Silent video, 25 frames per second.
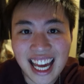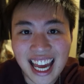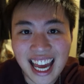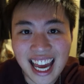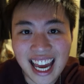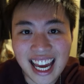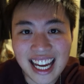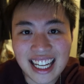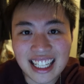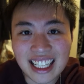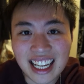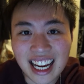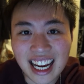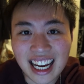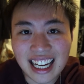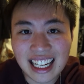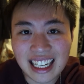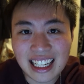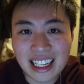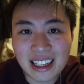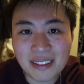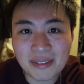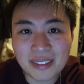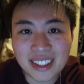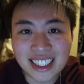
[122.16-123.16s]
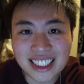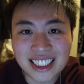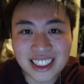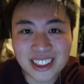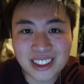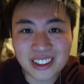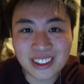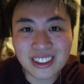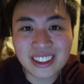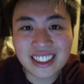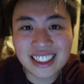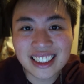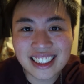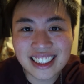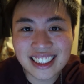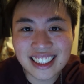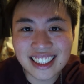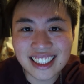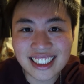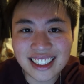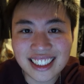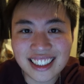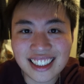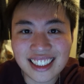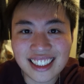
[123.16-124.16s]
And I am
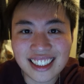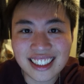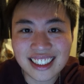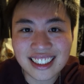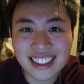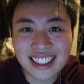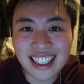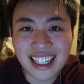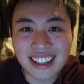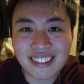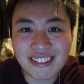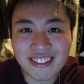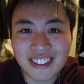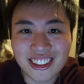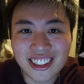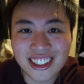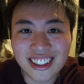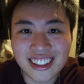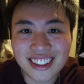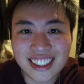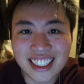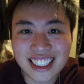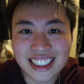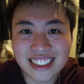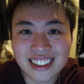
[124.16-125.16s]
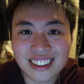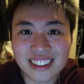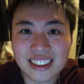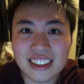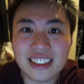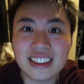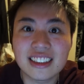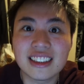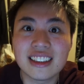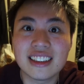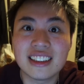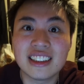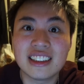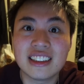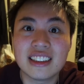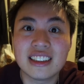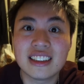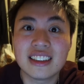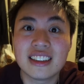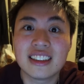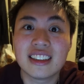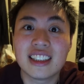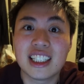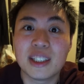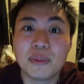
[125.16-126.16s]
exhausted, like full on exhausted.
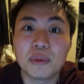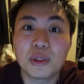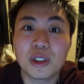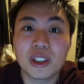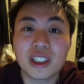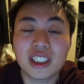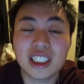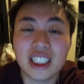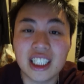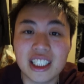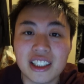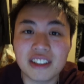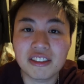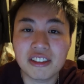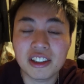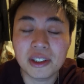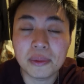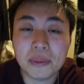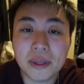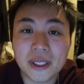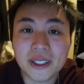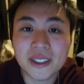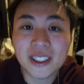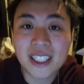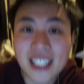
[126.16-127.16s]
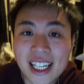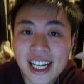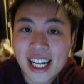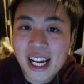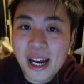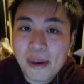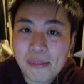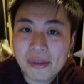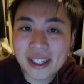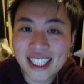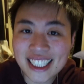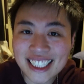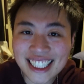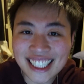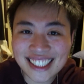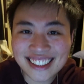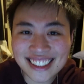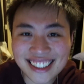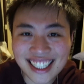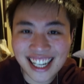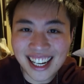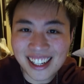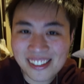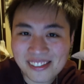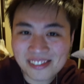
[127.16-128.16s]
I'm talking like a robot. But
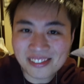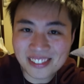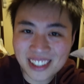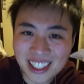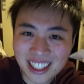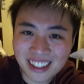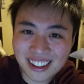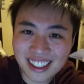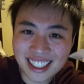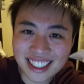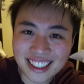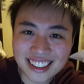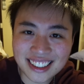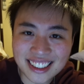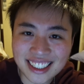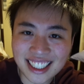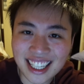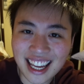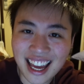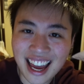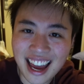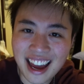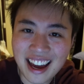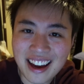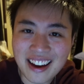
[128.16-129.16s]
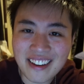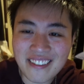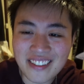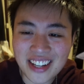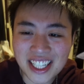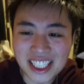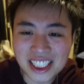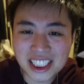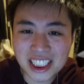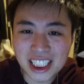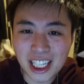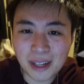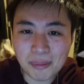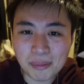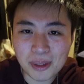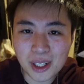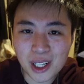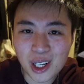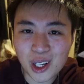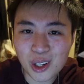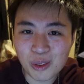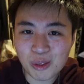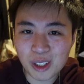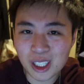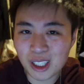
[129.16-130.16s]
yes, I'm going to have
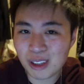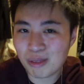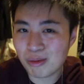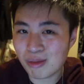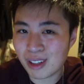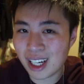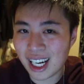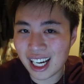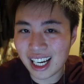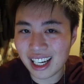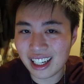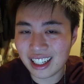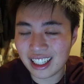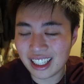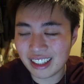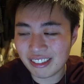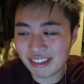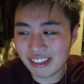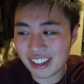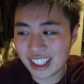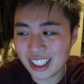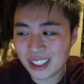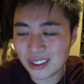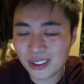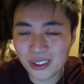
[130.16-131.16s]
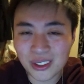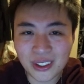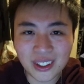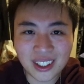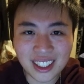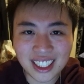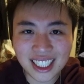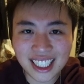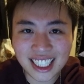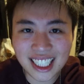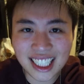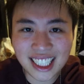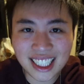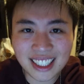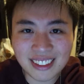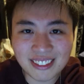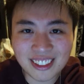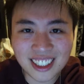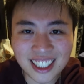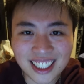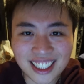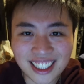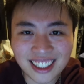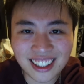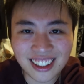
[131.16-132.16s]
supper with my friend Courtney.
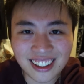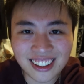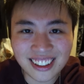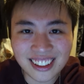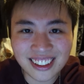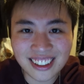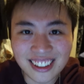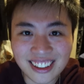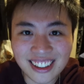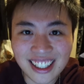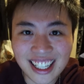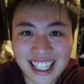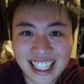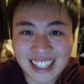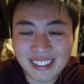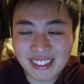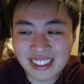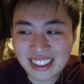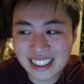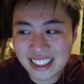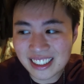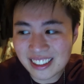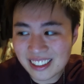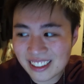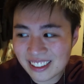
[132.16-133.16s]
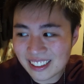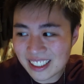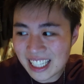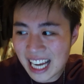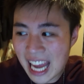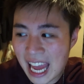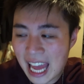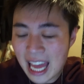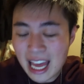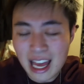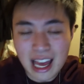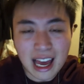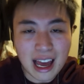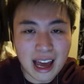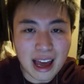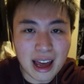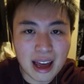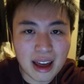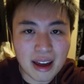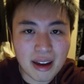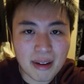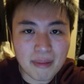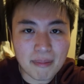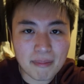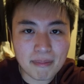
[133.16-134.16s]
We're going to go to
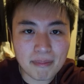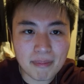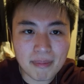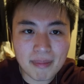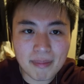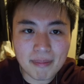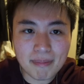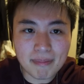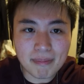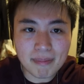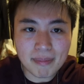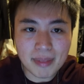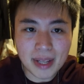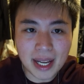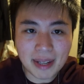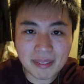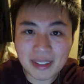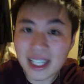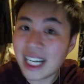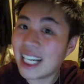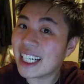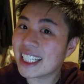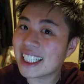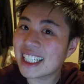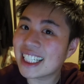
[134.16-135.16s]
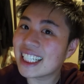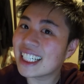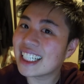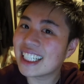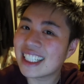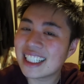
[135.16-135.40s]
Mamak.